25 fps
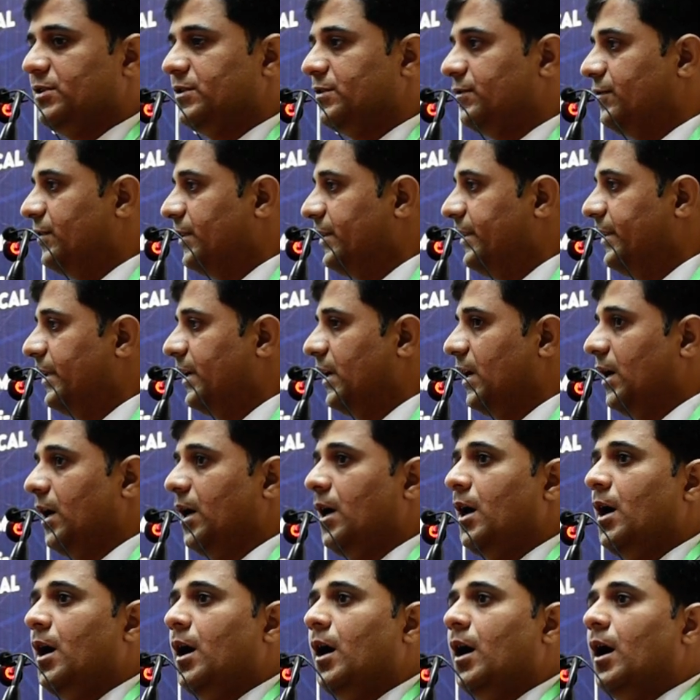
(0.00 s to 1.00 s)
with the
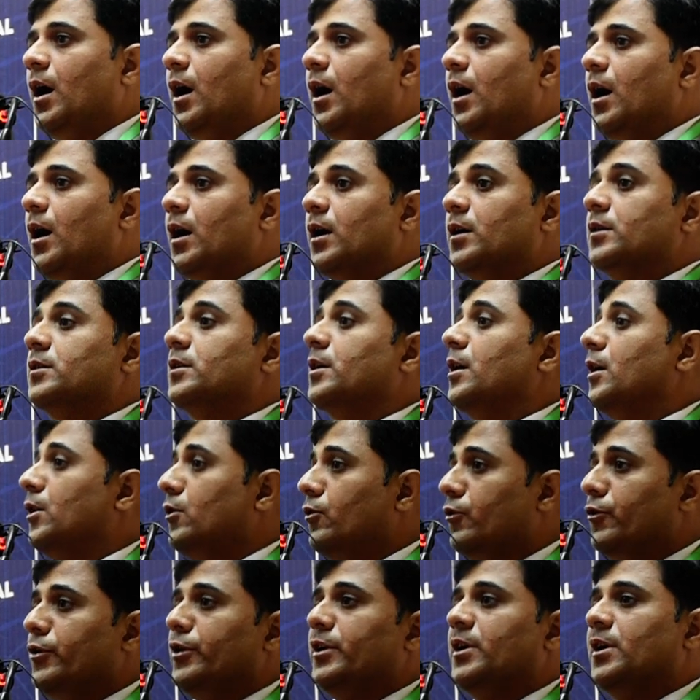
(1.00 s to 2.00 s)

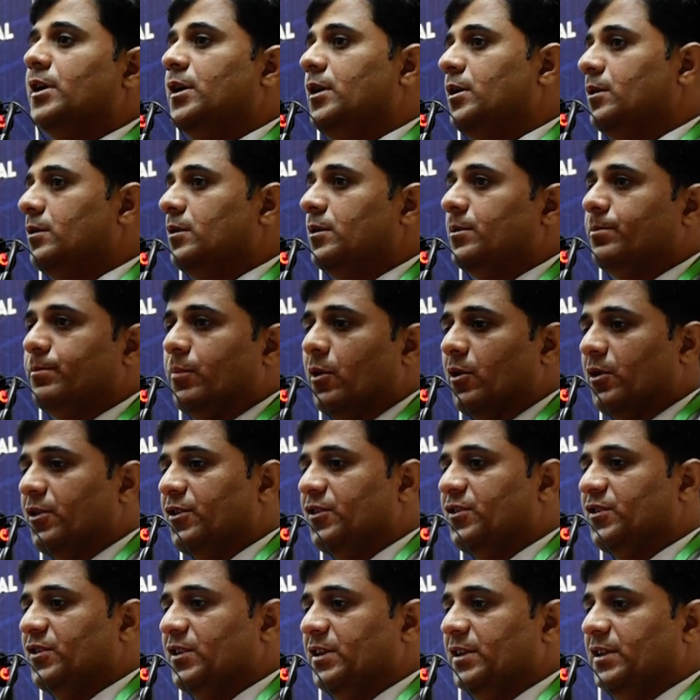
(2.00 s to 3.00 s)
colonial
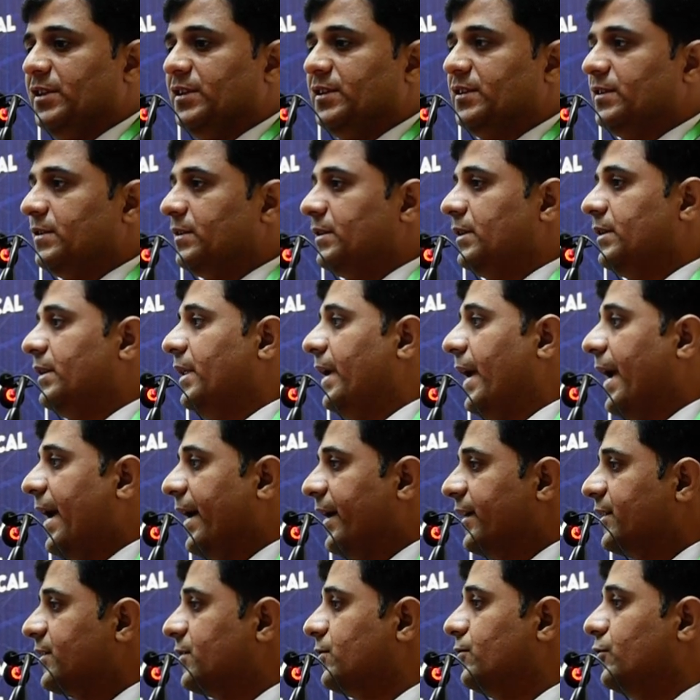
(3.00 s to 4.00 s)
policies, the
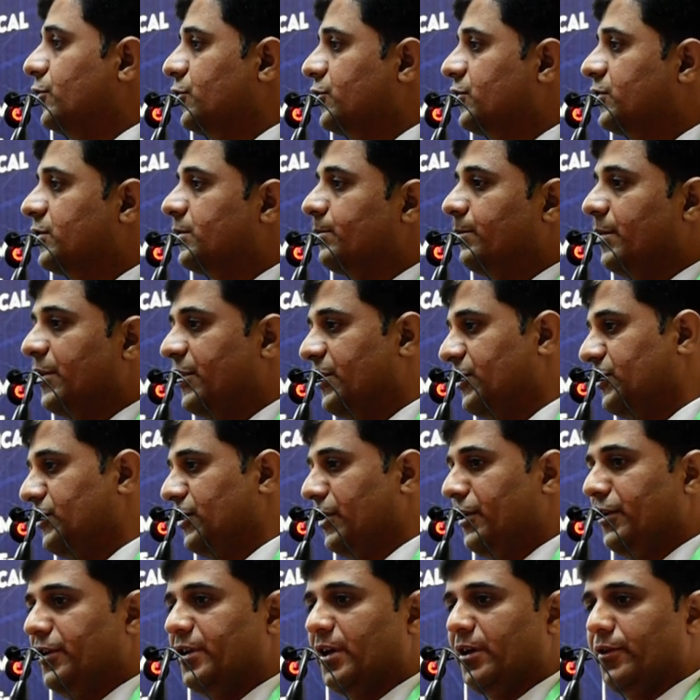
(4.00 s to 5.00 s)
acts which British
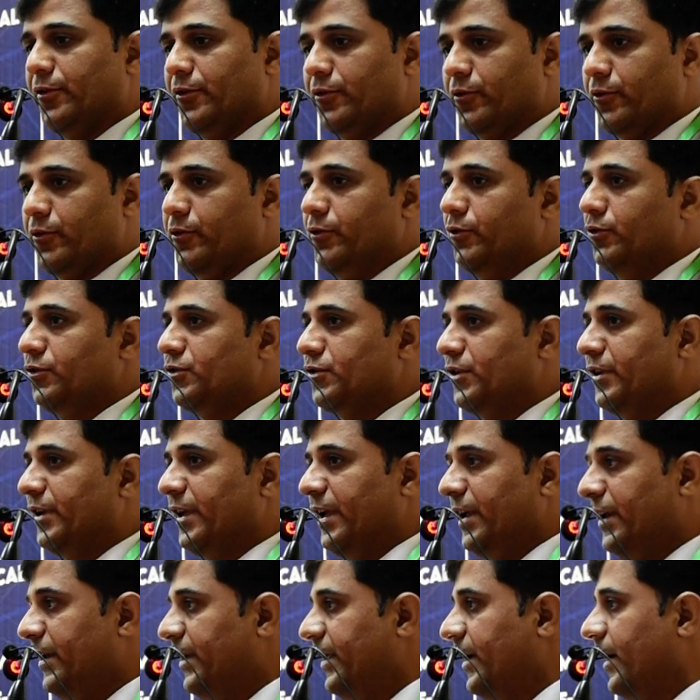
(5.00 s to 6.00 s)
India introduced in
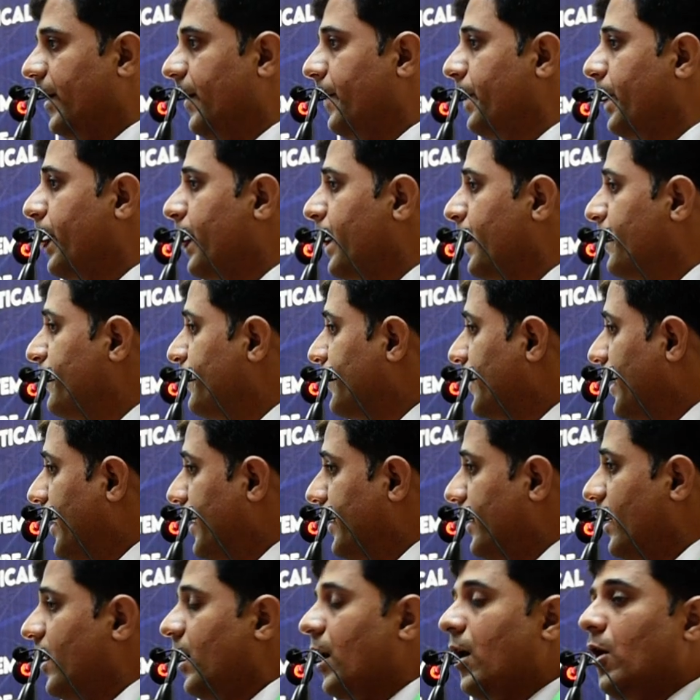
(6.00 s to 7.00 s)
India.
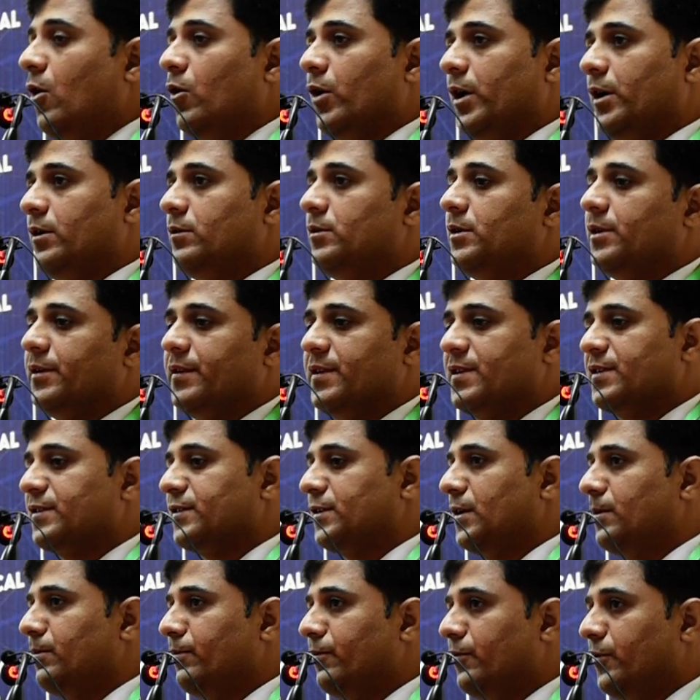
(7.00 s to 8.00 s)
And however, the
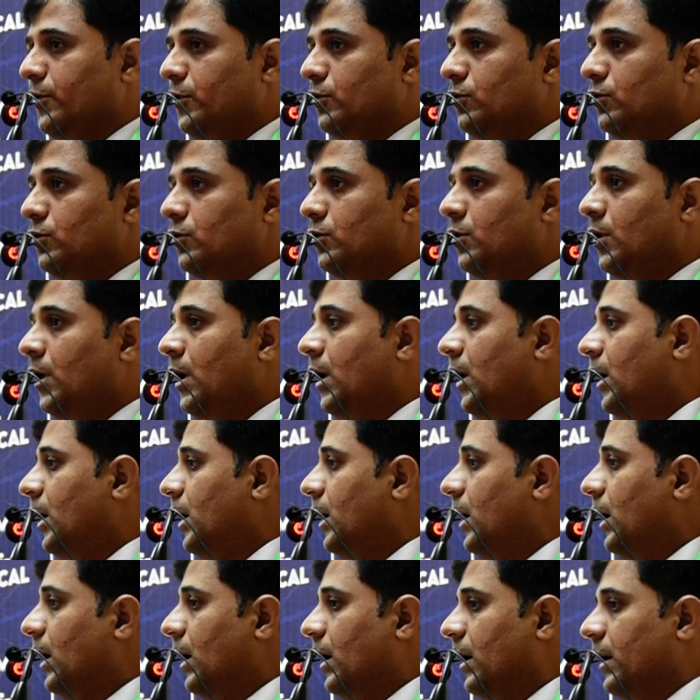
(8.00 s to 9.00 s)
some view,
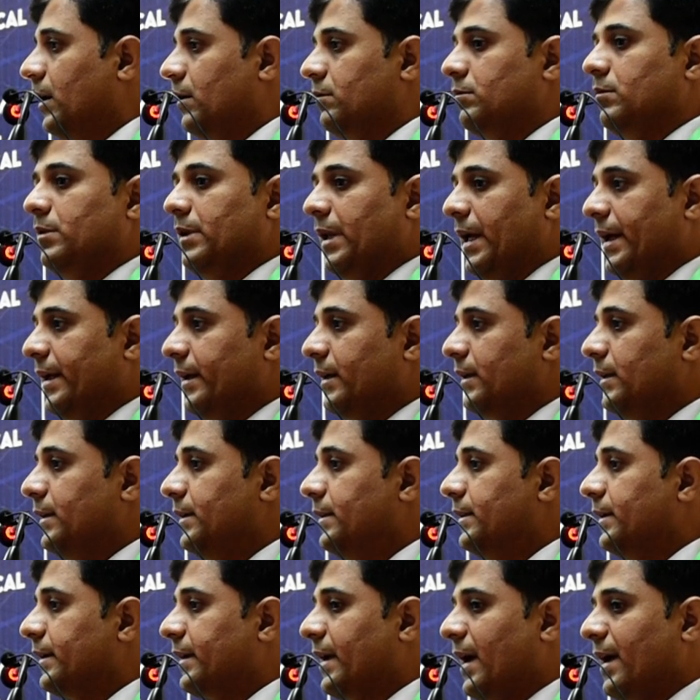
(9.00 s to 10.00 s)
likely
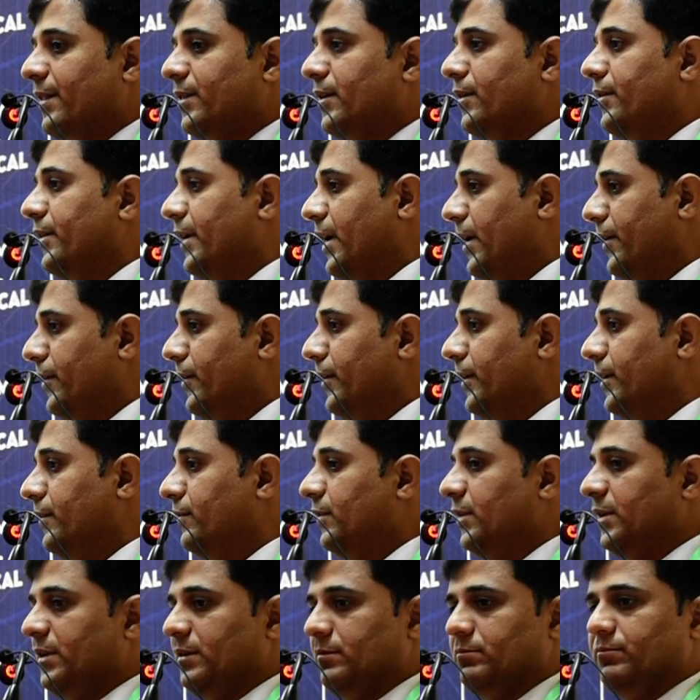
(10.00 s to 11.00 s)
the Catherine Edney,
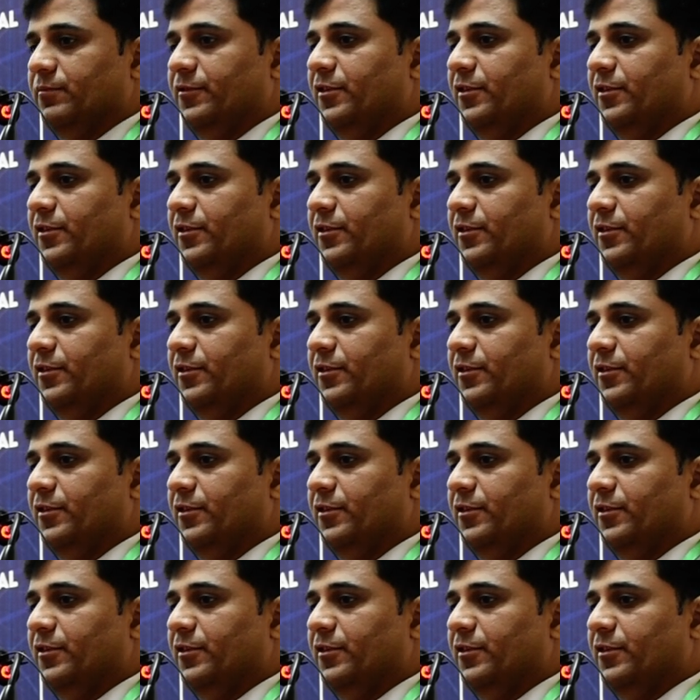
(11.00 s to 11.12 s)
we